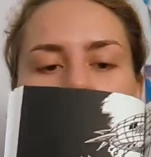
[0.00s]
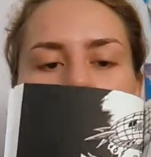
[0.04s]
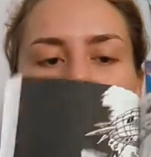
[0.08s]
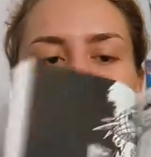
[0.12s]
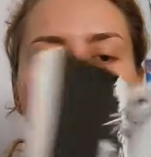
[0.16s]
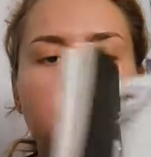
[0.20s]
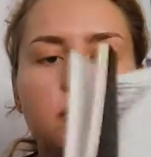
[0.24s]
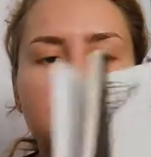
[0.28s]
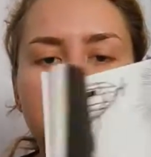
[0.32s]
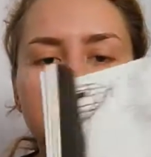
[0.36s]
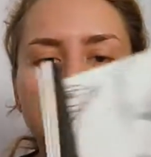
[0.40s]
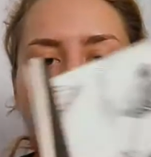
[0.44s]

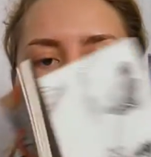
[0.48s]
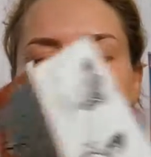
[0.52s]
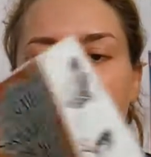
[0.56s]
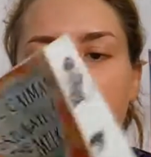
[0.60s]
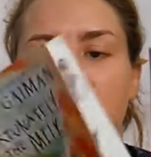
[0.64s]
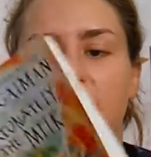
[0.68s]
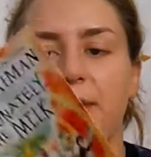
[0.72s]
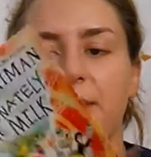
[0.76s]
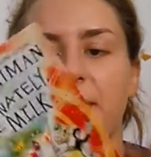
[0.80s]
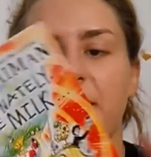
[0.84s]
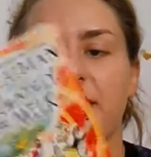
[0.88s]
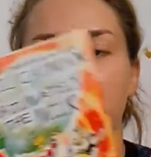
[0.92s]
So Chris
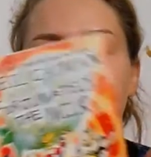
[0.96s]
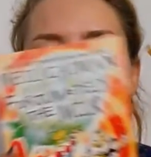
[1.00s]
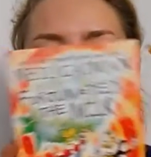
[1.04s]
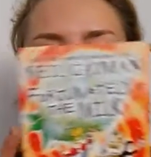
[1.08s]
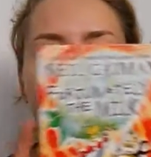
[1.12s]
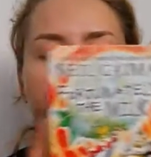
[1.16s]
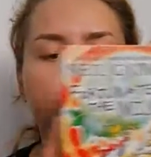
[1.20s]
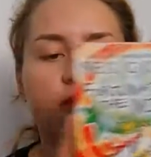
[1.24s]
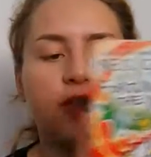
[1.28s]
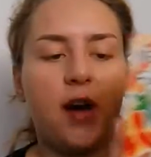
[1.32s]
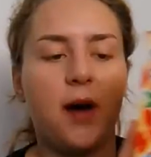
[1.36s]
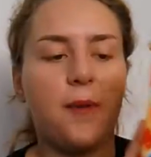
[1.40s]
Riddell,
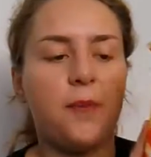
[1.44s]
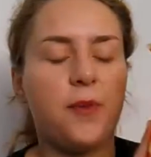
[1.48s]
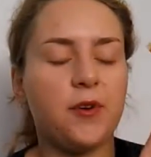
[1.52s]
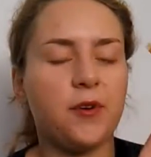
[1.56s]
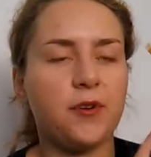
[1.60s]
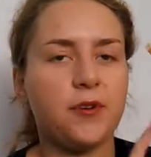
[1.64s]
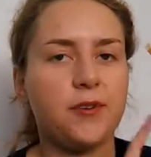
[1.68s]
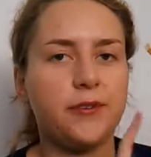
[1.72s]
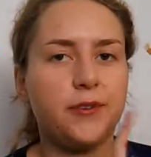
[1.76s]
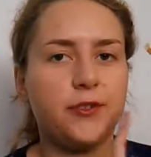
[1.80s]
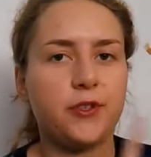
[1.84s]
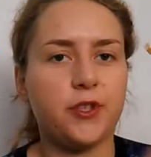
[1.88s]
amazing job
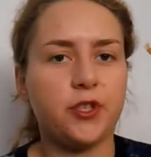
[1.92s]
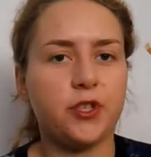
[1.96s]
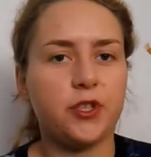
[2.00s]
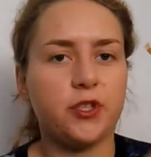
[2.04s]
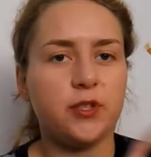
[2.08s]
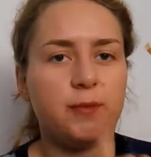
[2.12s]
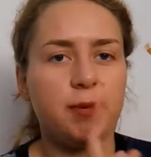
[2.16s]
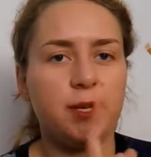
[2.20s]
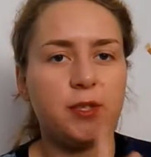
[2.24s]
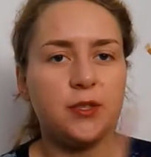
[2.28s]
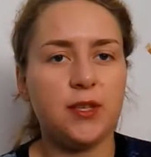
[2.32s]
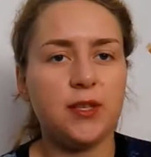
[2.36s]
on
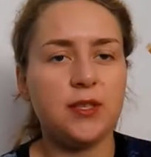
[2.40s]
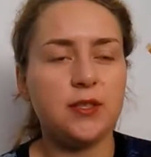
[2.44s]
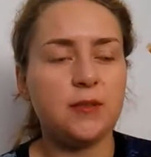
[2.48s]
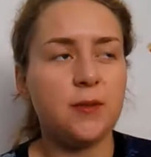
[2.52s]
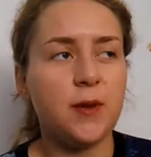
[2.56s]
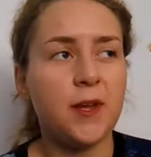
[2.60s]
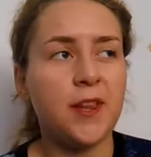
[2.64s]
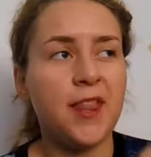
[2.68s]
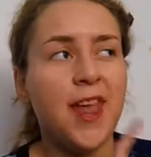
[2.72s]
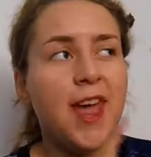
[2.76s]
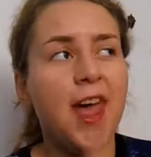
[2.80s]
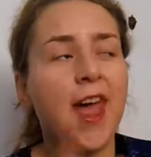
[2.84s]
illustrations about
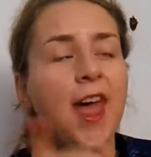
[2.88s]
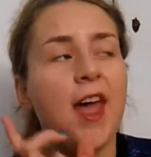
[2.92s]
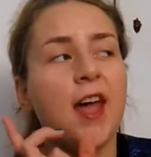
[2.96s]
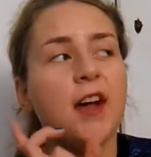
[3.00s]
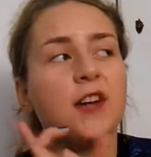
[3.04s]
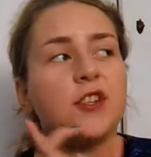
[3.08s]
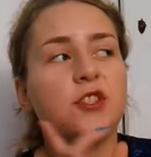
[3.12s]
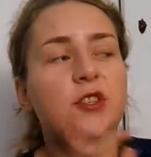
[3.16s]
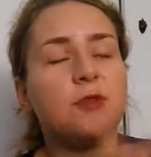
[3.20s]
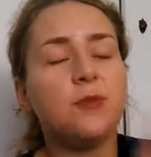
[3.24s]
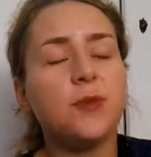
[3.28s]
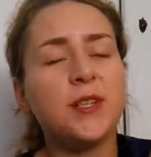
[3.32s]
this one.
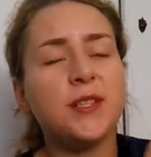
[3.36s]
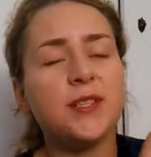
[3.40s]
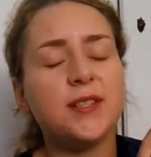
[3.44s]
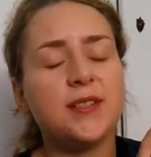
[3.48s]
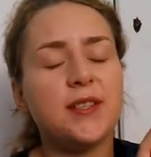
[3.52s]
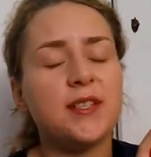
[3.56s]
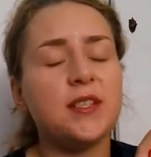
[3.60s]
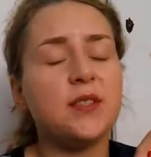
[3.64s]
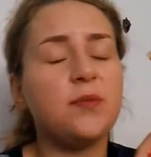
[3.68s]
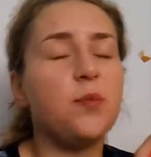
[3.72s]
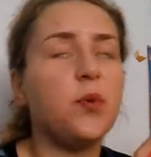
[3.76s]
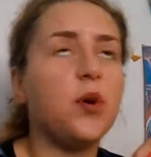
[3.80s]
So what's
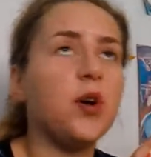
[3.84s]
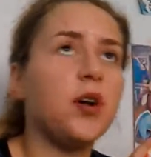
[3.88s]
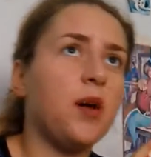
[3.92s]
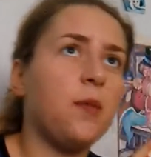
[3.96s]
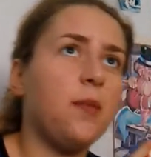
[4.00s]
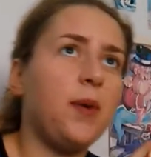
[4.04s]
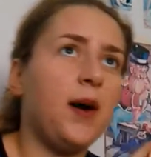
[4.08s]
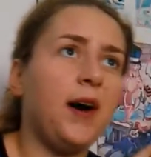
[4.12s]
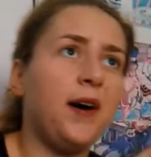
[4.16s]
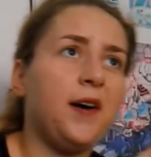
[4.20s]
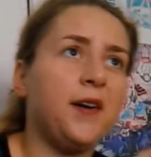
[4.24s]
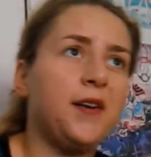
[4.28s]
this book
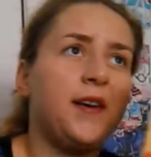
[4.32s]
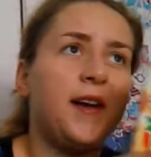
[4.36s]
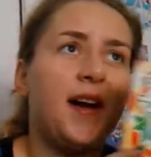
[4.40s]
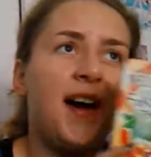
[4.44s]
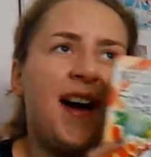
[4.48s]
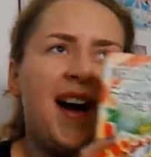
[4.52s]
about?